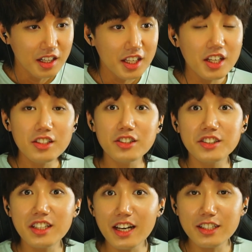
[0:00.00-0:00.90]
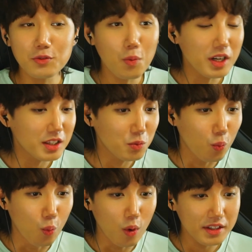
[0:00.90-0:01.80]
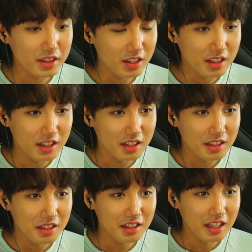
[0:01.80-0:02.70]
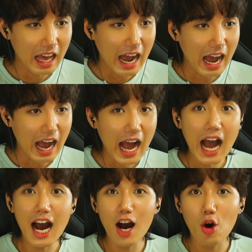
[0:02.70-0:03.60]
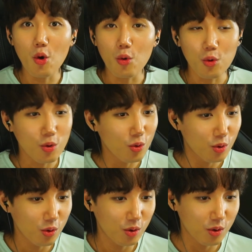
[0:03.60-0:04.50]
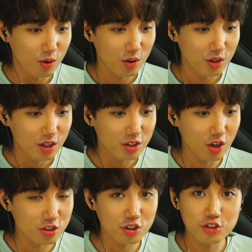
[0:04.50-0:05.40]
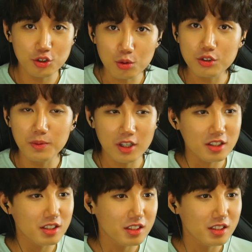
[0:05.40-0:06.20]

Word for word: He understands. What? What? How? Dogs are so smart.